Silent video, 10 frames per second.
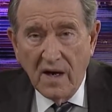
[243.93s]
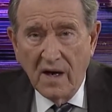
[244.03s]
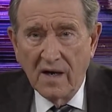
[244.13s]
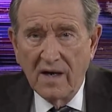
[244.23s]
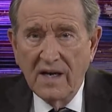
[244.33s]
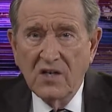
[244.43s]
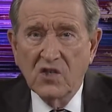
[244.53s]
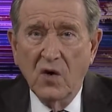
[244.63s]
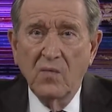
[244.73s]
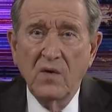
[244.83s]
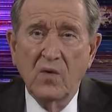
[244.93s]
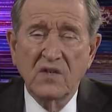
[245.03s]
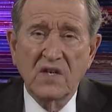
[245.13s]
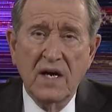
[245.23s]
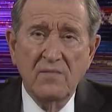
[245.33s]
Uh, he told me
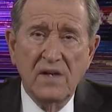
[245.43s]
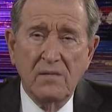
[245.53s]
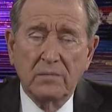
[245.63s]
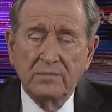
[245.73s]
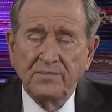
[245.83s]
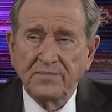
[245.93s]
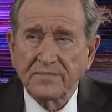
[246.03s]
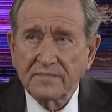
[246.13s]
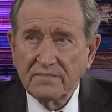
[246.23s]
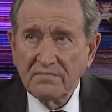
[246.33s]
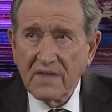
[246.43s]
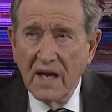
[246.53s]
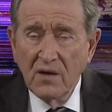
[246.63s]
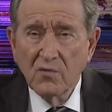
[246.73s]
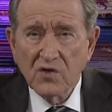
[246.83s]
one time that
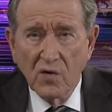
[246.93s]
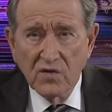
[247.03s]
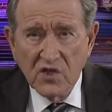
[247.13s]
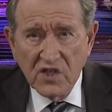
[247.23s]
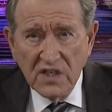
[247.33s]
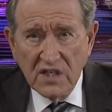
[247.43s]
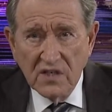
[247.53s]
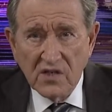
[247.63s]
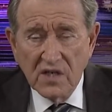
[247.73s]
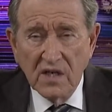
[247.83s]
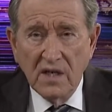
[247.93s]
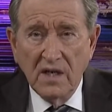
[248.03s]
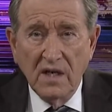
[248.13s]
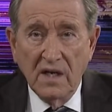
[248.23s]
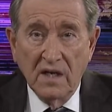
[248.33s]
he was overseas
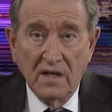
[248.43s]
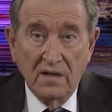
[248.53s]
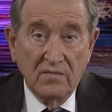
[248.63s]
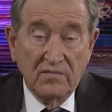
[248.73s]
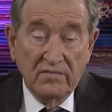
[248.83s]
in a,